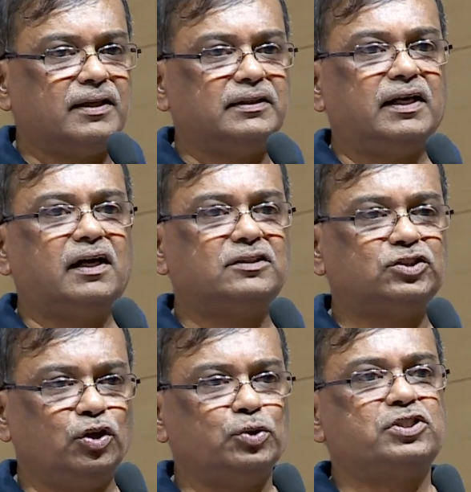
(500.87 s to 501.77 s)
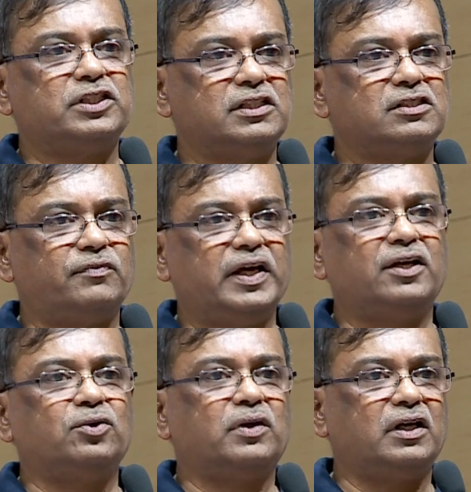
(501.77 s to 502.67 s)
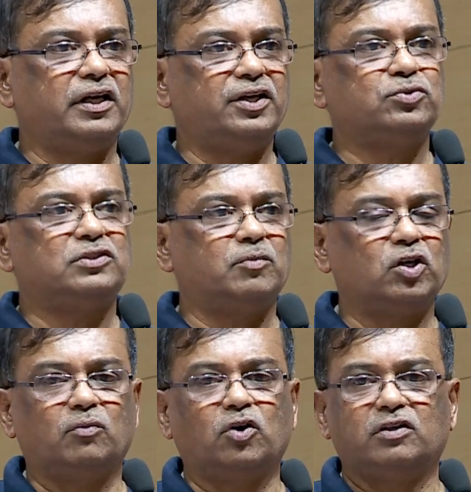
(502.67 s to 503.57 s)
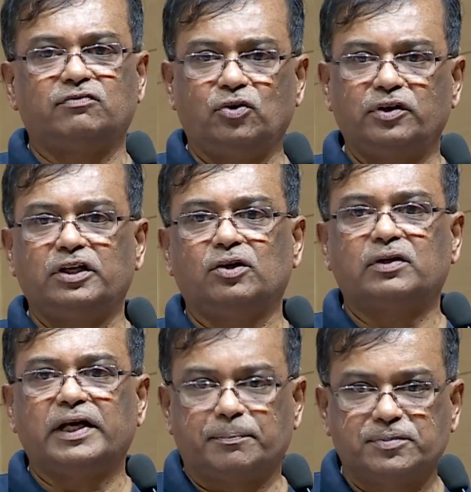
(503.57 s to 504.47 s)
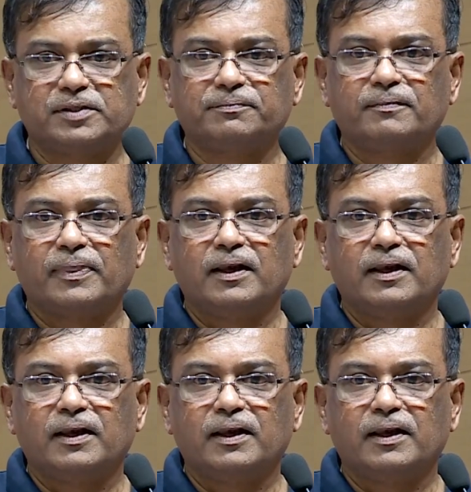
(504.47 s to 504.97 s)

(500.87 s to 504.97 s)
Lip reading: there are solutions where you can reduce the amount of water flowing in your taps.